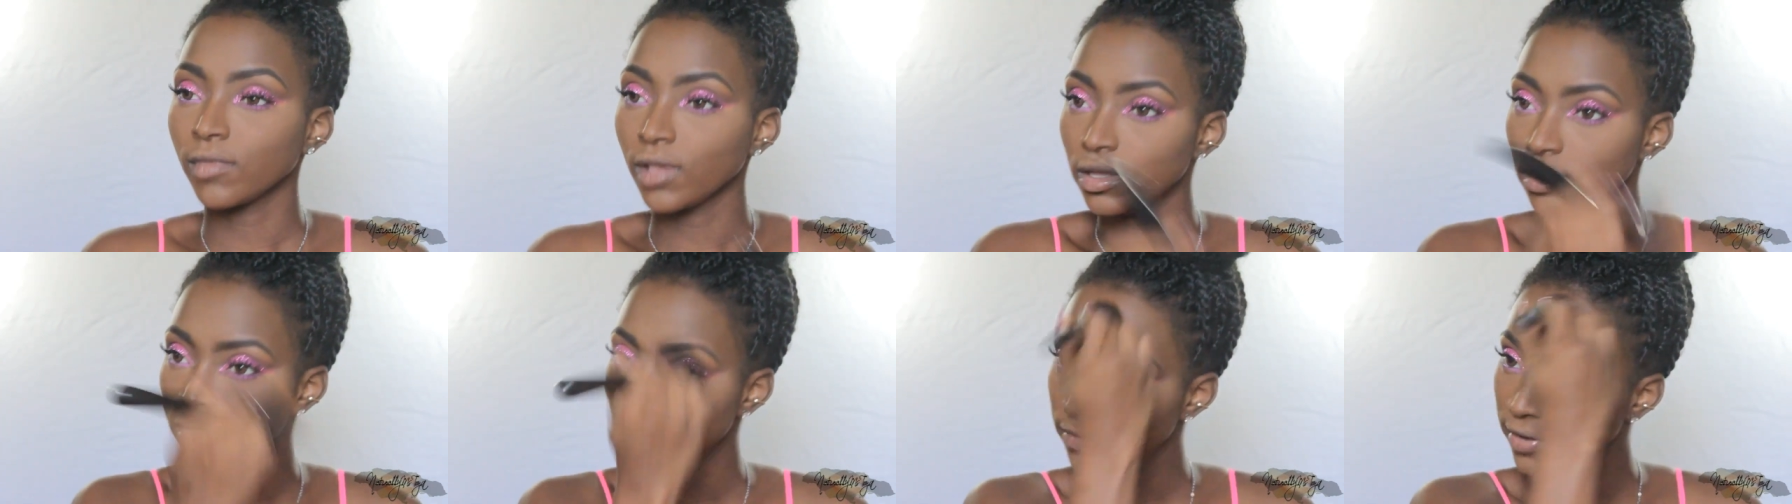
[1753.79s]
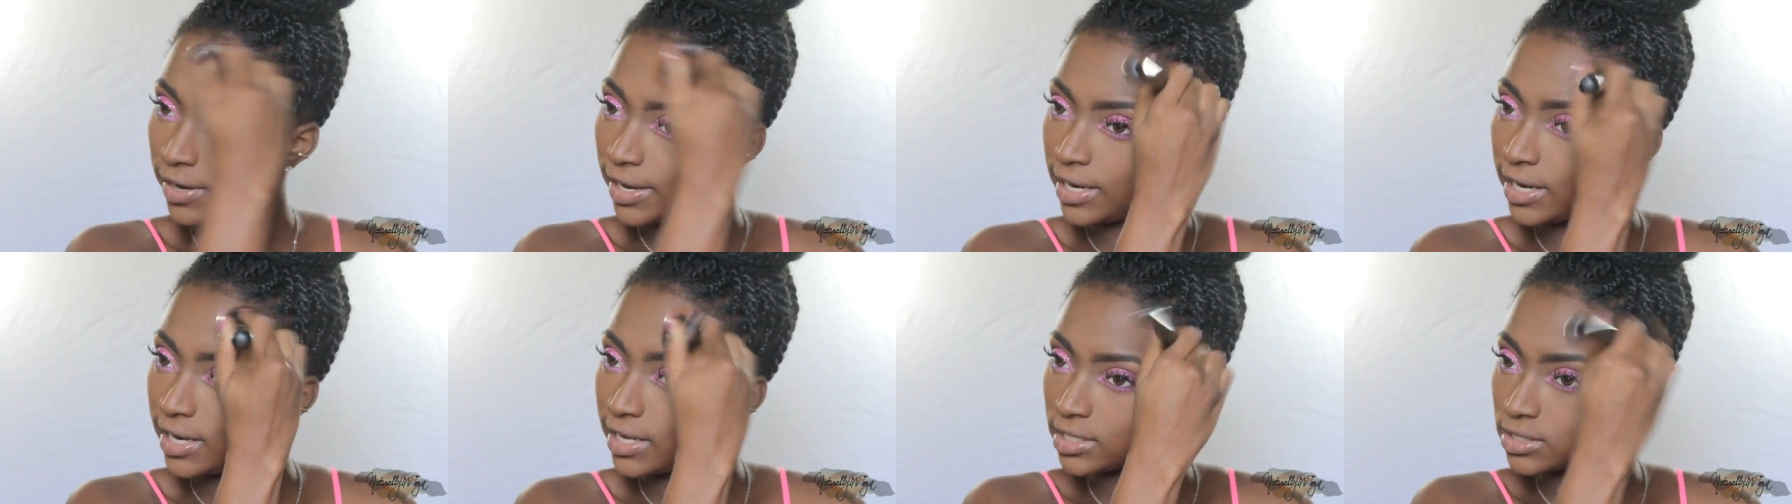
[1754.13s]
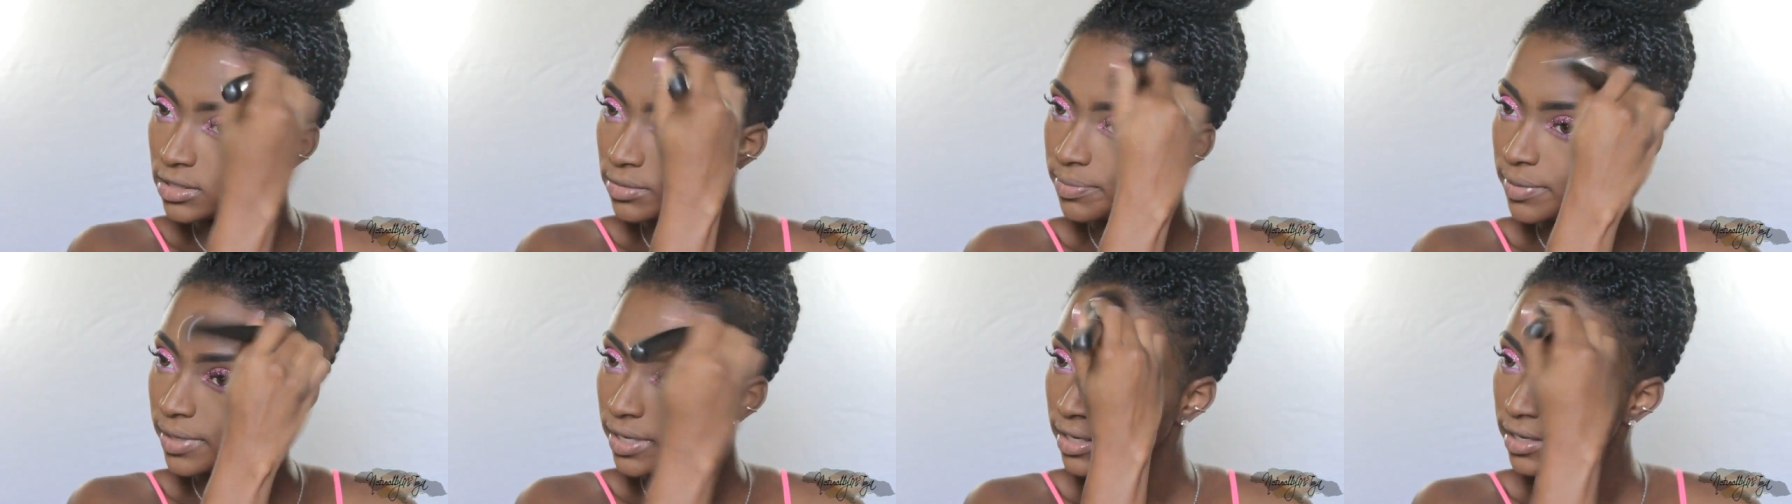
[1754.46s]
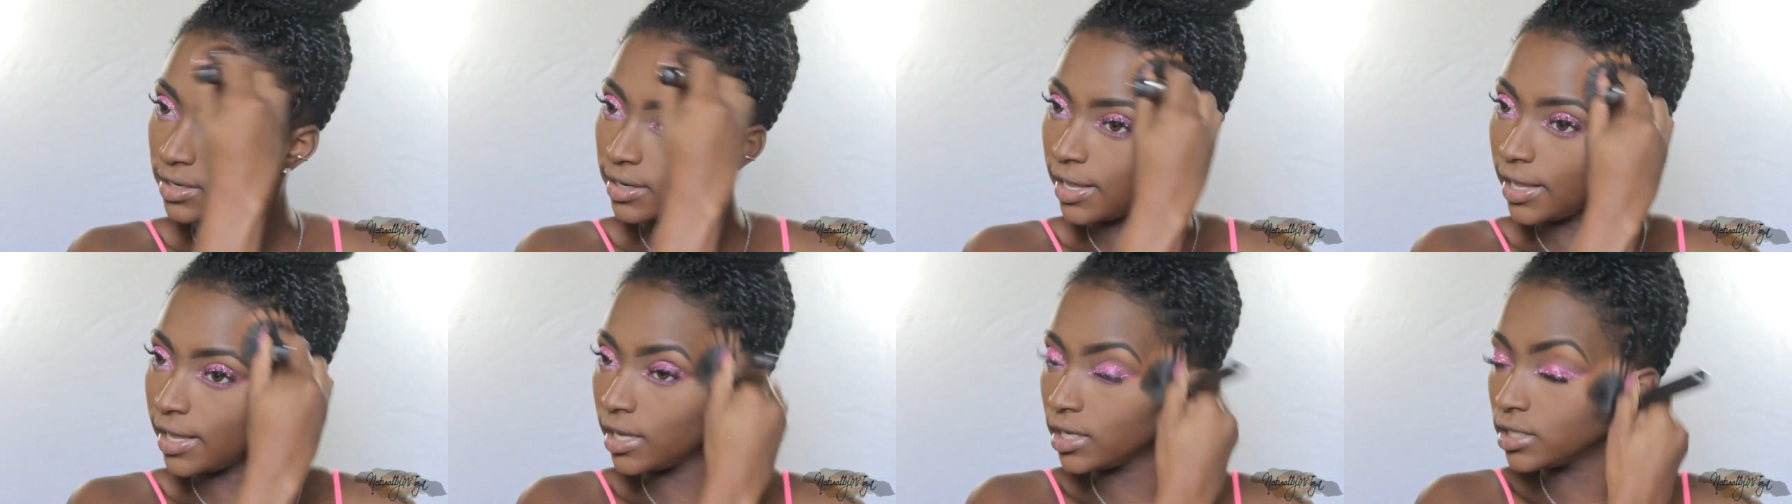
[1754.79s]
The rain has
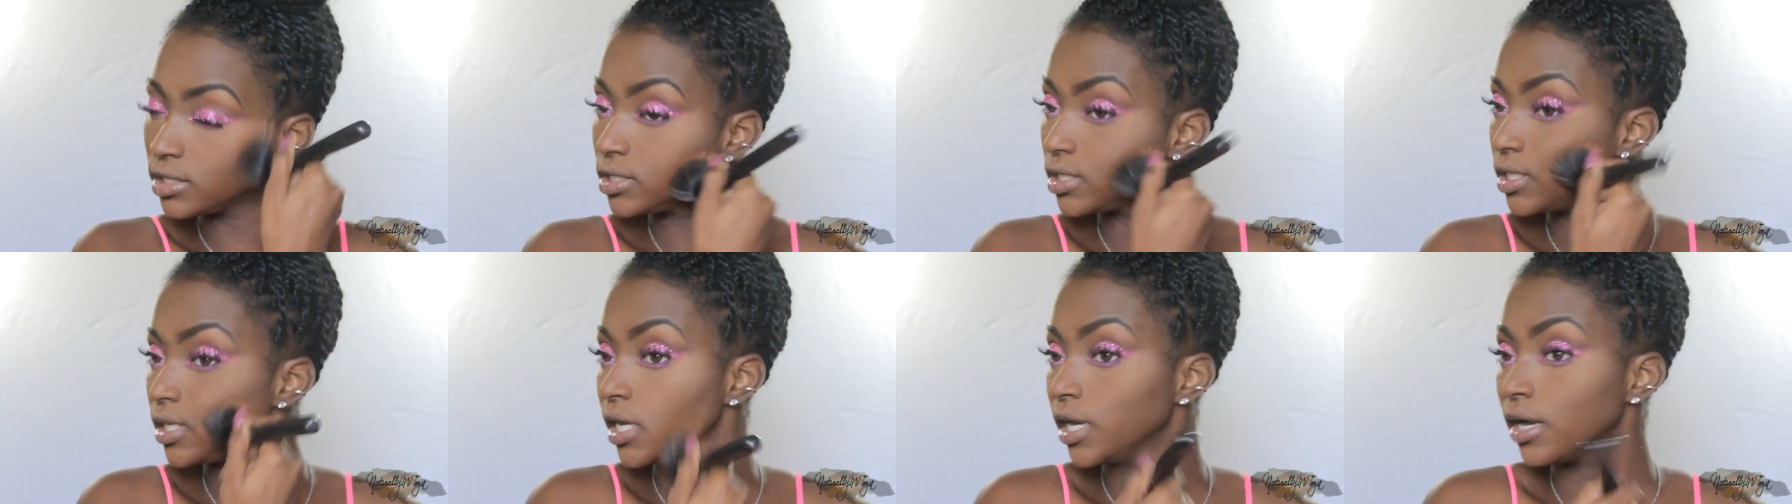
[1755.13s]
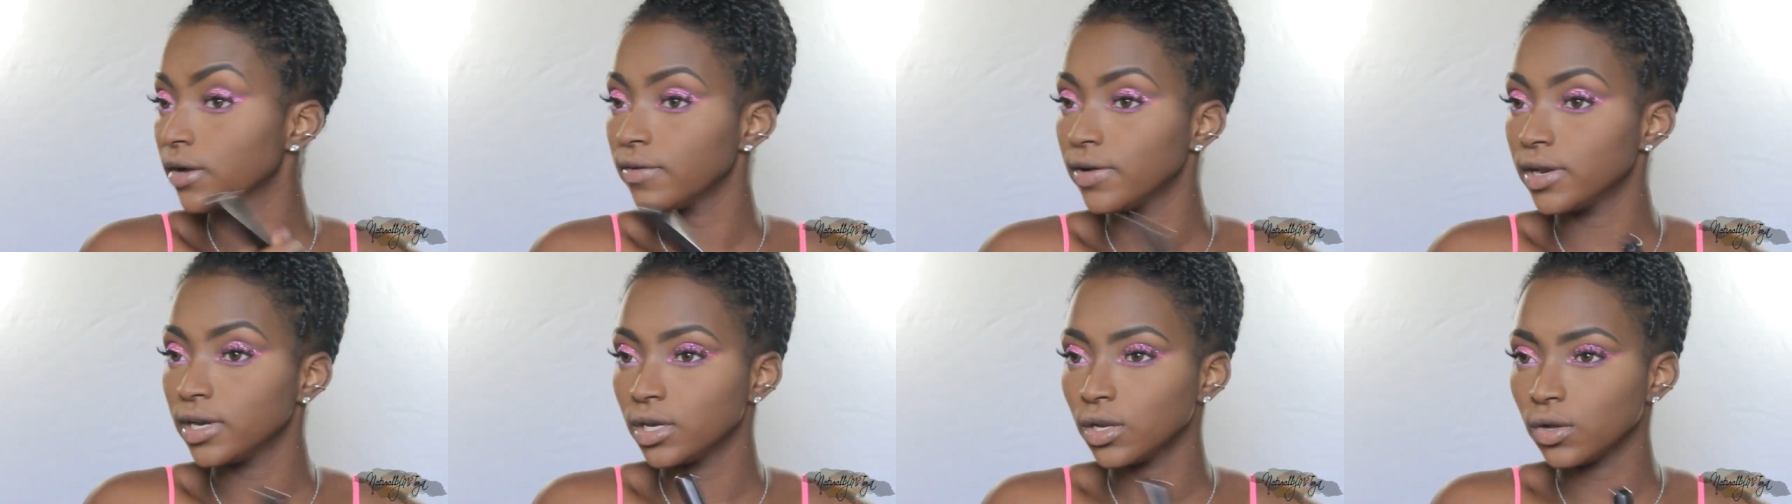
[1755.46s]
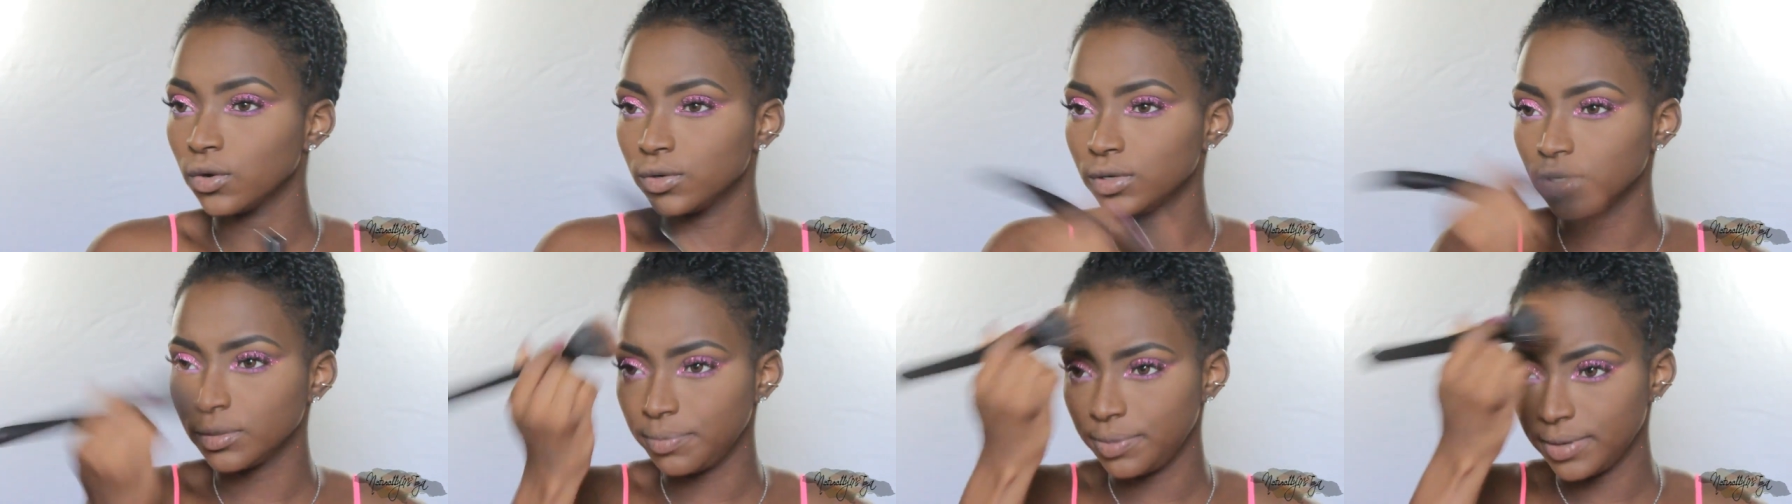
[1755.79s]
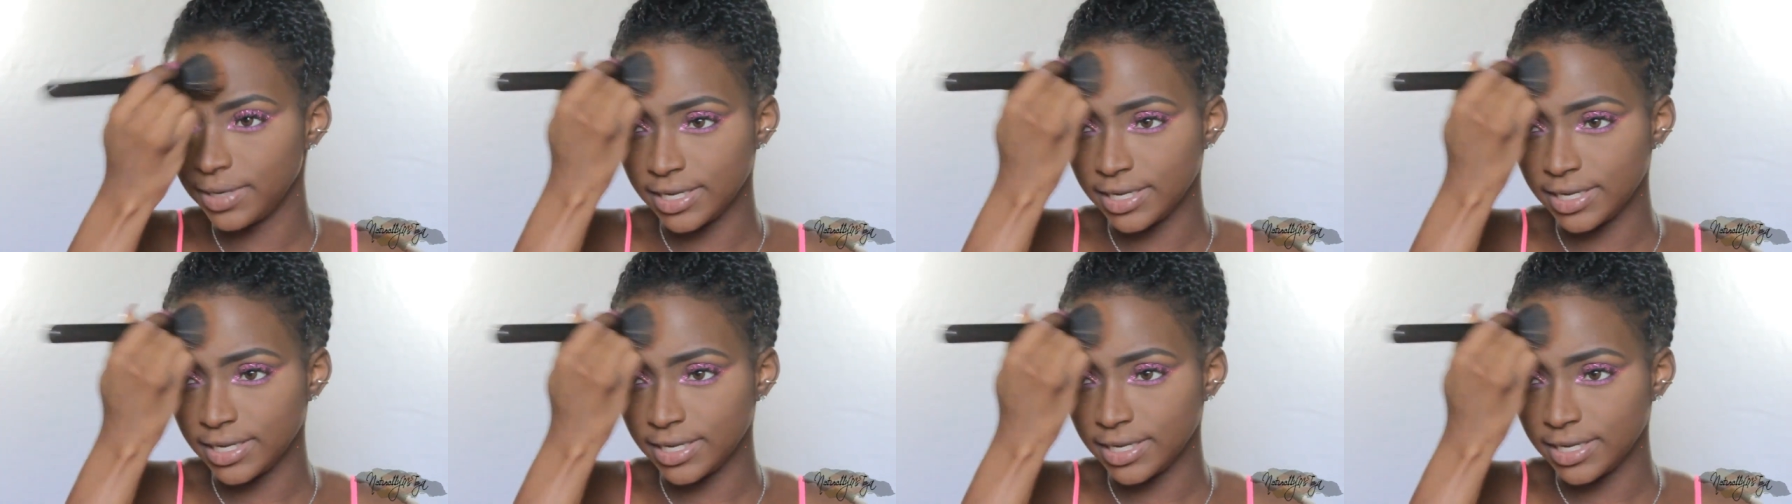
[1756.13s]
been like tearing down the